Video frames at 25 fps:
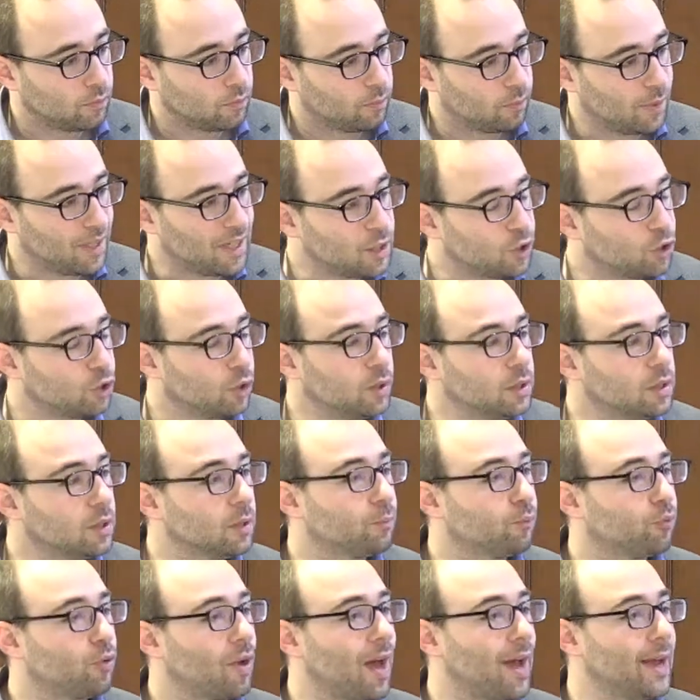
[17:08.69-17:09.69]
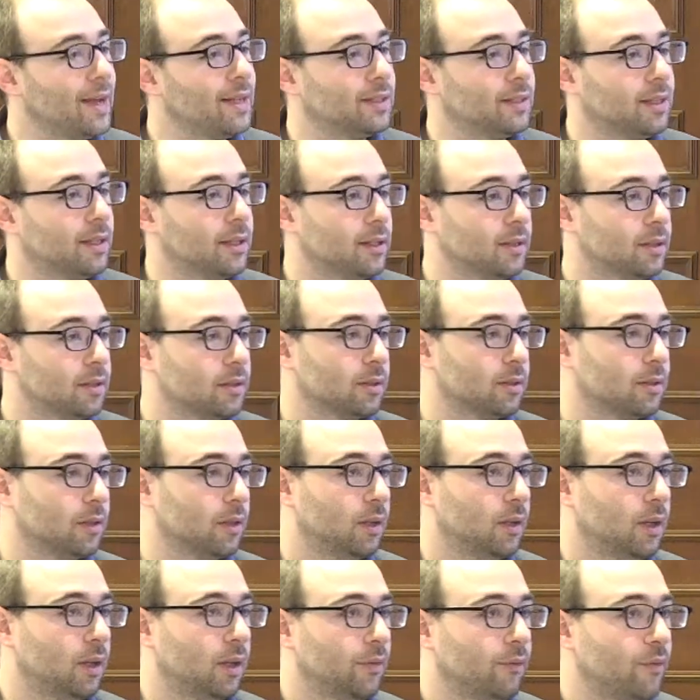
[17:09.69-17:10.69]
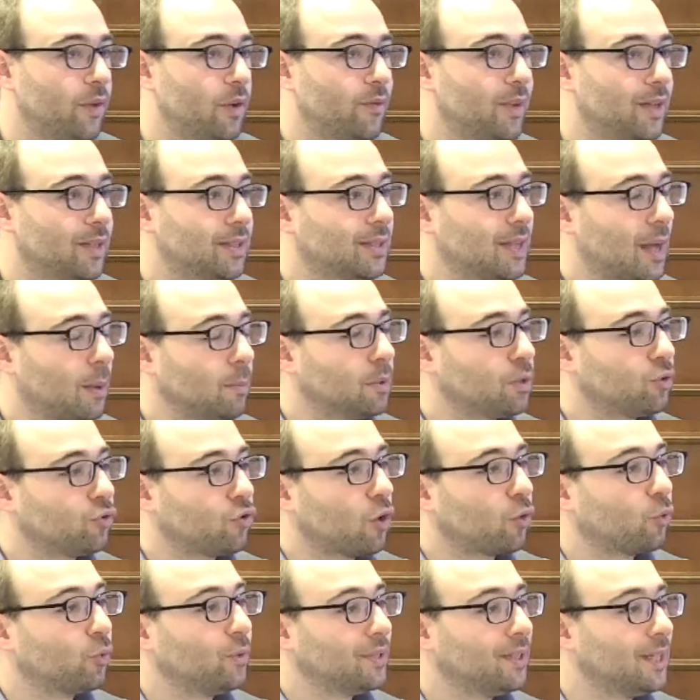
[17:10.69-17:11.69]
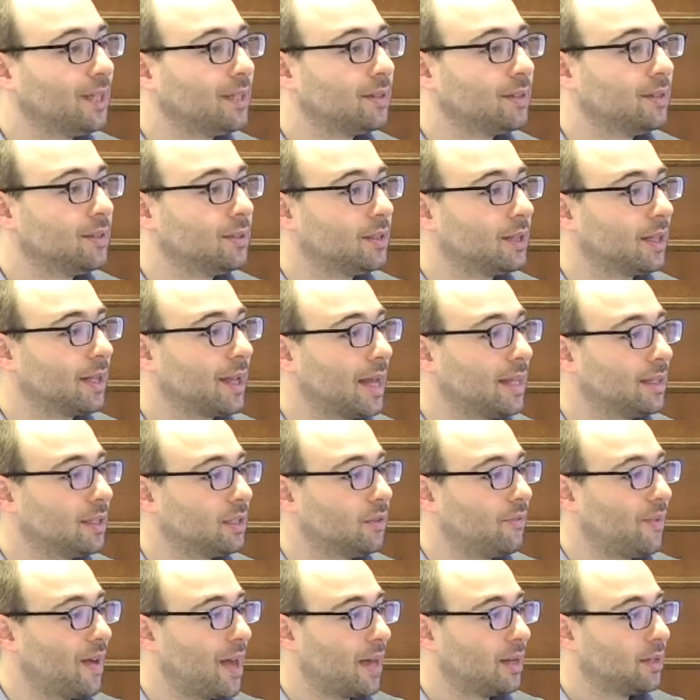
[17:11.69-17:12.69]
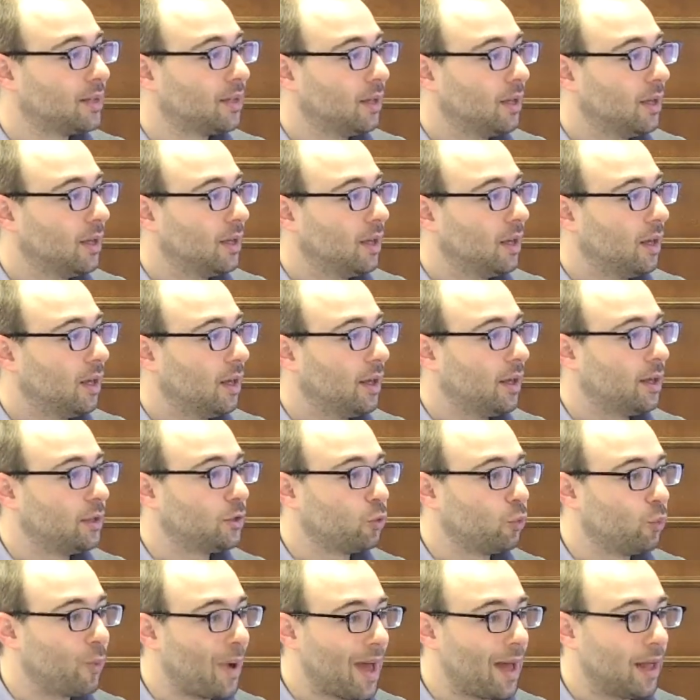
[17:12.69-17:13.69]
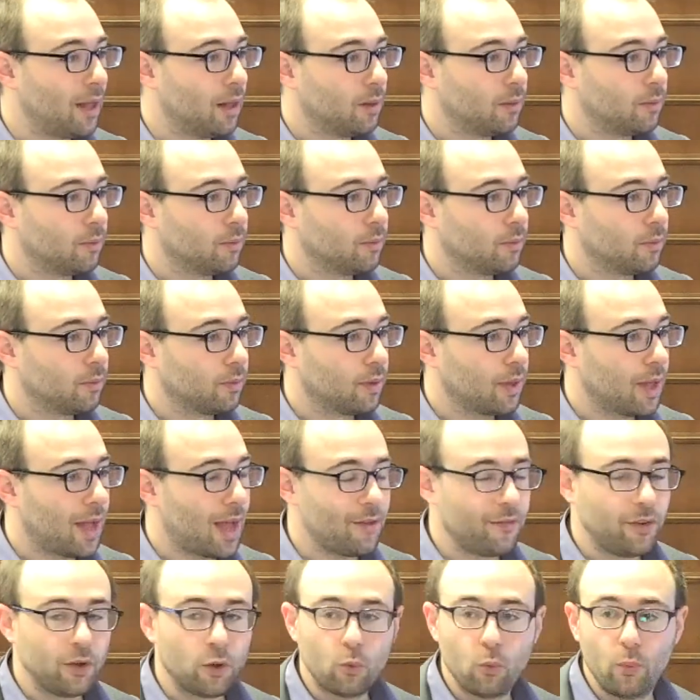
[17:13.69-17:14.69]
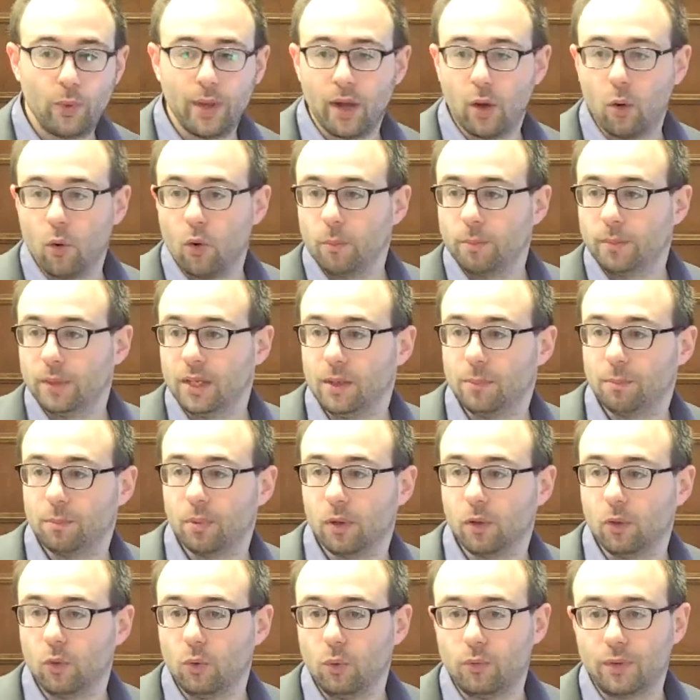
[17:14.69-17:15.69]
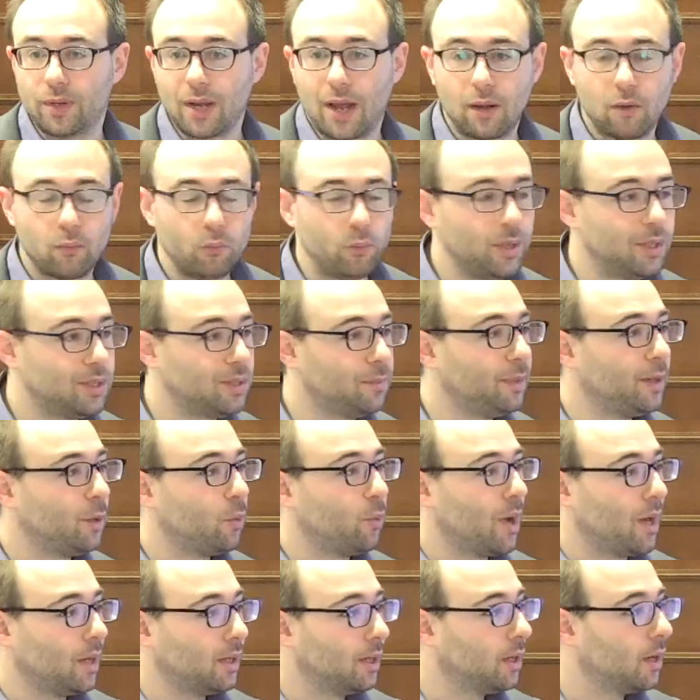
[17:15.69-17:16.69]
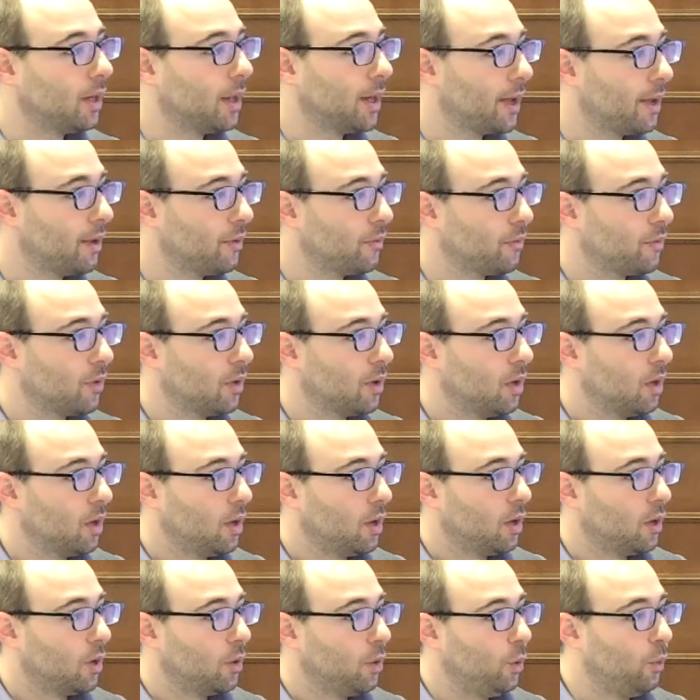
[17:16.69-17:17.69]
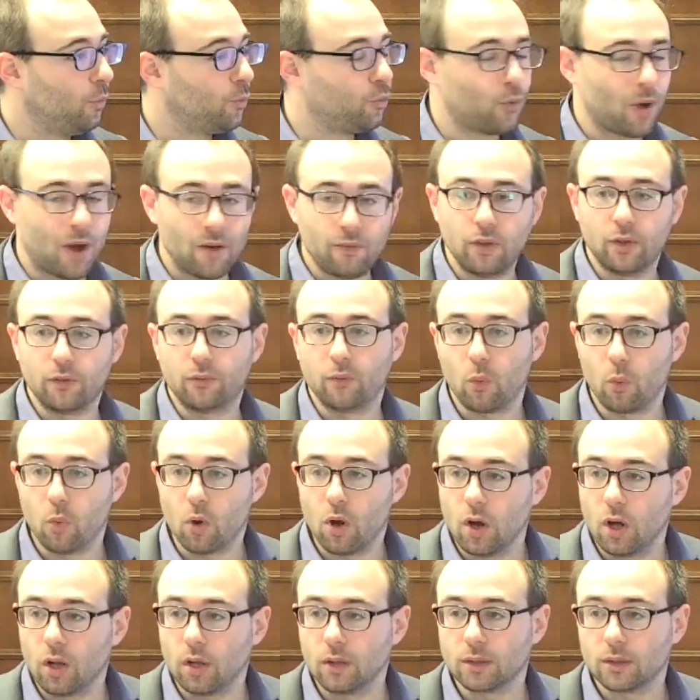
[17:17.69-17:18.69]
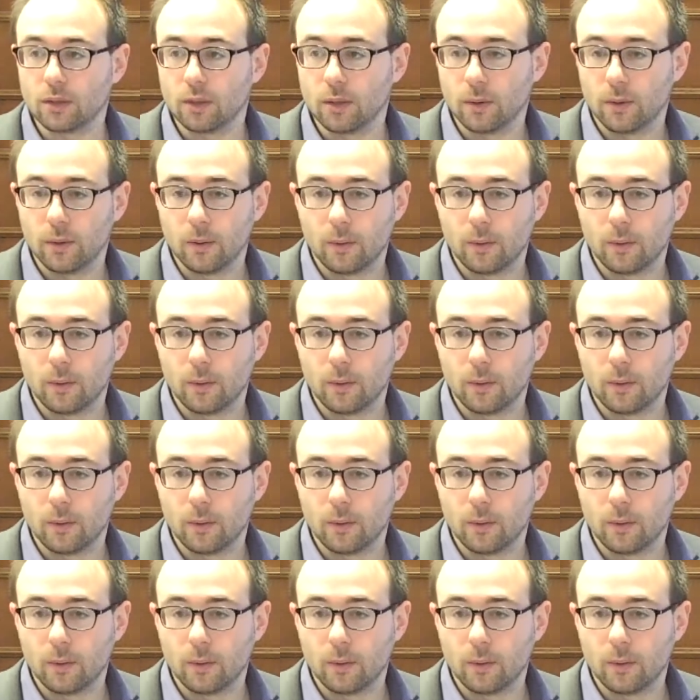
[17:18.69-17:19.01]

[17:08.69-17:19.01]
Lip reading: But it shouldn't surprise us that there's some strong resistance against that as well. I think we are all people who've done reasonably well in life, who've traveled the world.